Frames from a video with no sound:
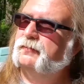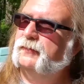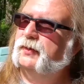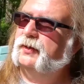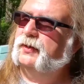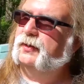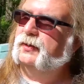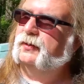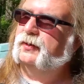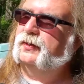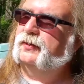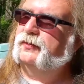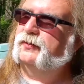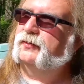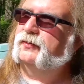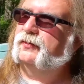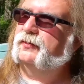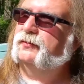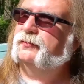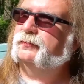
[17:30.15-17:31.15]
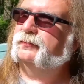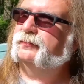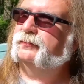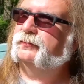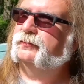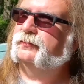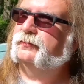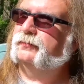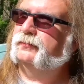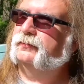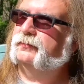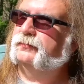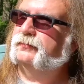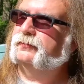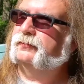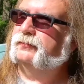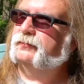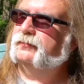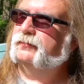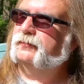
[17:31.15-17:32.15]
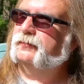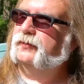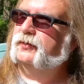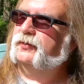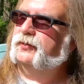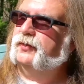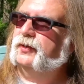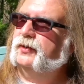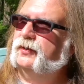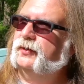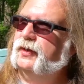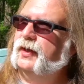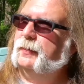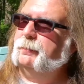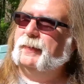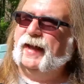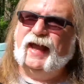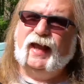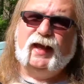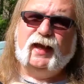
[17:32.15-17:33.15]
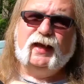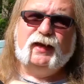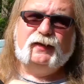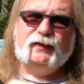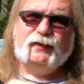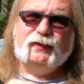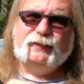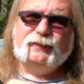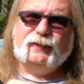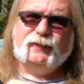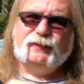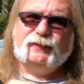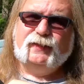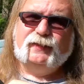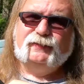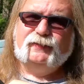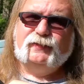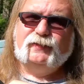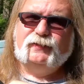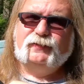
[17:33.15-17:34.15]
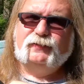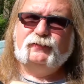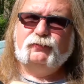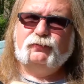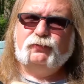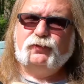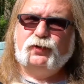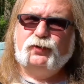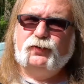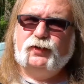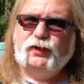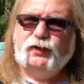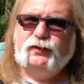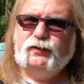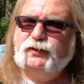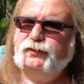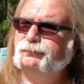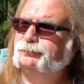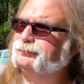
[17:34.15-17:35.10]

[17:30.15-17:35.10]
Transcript: It's still not bad. It doesn't ruin it.